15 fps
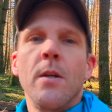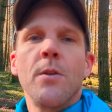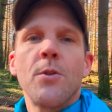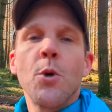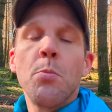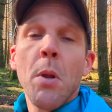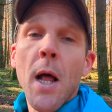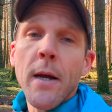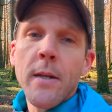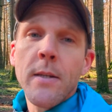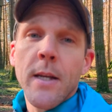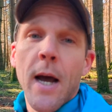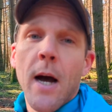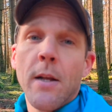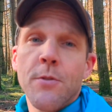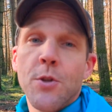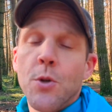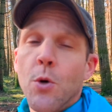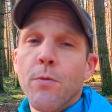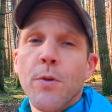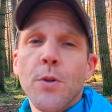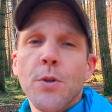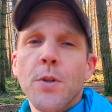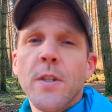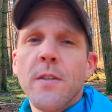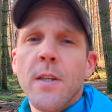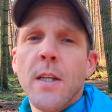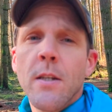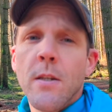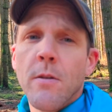So black and tans are known for their
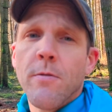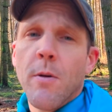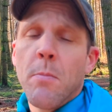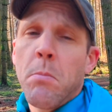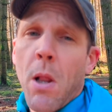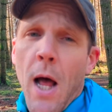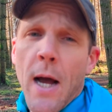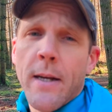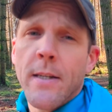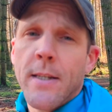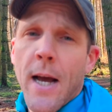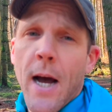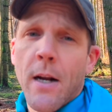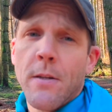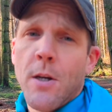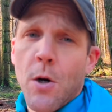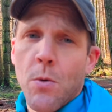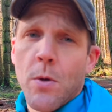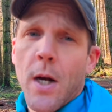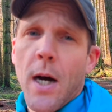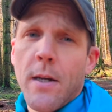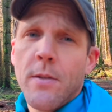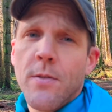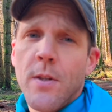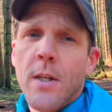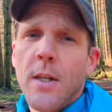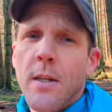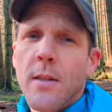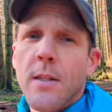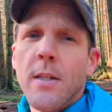distinctive black and tan coat, guys.
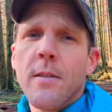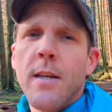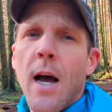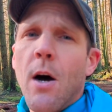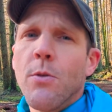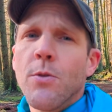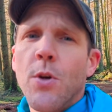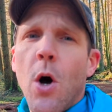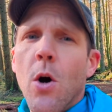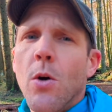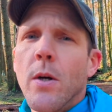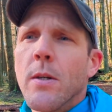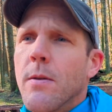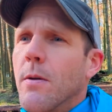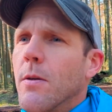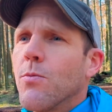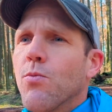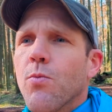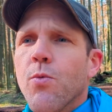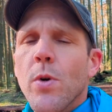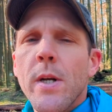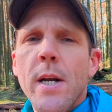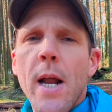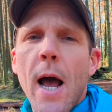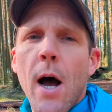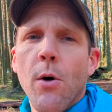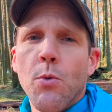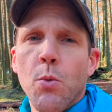These hounds are renowned